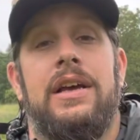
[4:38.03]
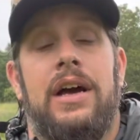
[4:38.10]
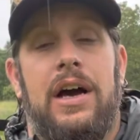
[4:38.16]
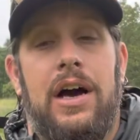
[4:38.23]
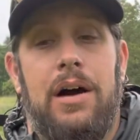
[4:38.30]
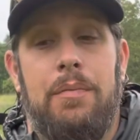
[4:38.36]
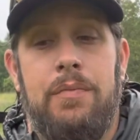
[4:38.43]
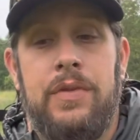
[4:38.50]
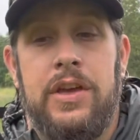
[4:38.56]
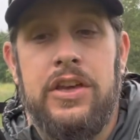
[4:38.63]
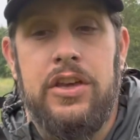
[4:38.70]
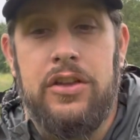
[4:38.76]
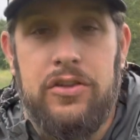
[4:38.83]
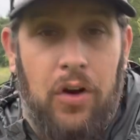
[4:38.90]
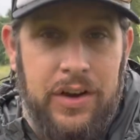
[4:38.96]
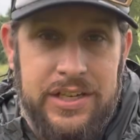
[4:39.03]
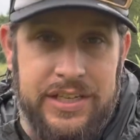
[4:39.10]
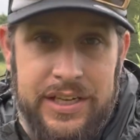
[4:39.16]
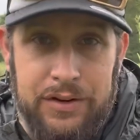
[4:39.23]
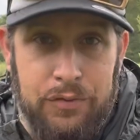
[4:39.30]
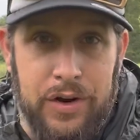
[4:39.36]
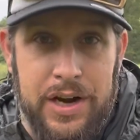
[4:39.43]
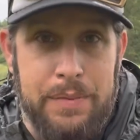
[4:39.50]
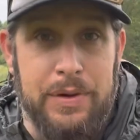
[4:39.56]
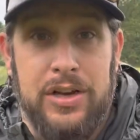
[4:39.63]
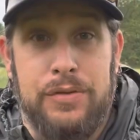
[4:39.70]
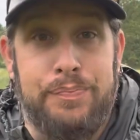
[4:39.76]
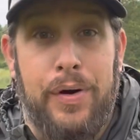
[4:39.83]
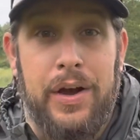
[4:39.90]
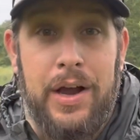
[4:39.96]
you're dicing really,
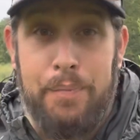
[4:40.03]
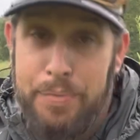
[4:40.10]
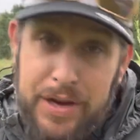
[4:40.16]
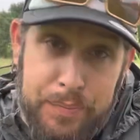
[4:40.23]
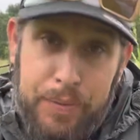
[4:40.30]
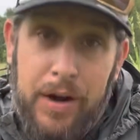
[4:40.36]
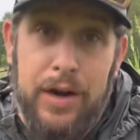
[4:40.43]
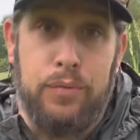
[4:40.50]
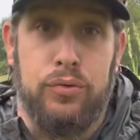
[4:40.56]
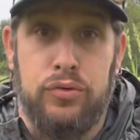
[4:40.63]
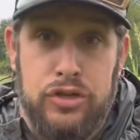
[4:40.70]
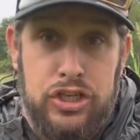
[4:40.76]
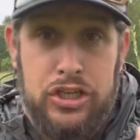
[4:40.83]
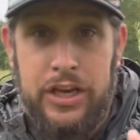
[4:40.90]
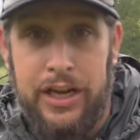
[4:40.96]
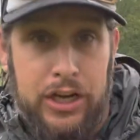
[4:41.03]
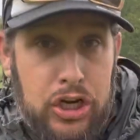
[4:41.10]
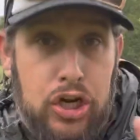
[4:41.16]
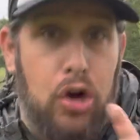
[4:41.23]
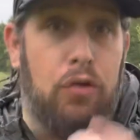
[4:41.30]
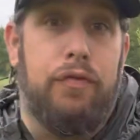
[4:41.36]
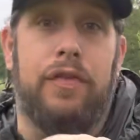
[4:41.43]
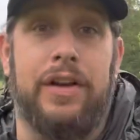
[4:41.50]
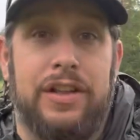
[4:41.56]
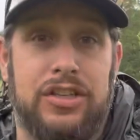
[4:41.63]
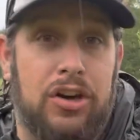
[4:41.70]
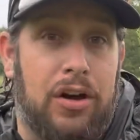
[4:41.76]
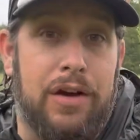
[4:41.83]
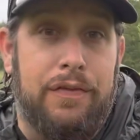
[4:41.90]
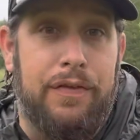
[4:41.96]
because a big pike will engulf an
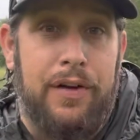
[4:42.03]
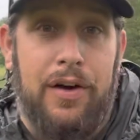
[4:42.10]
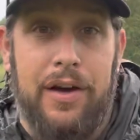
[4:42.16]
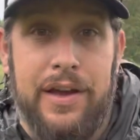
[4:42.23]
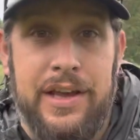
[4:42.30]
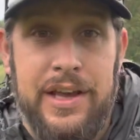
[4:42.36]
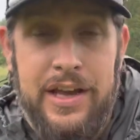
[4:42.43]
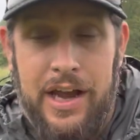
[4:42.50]
entire fly,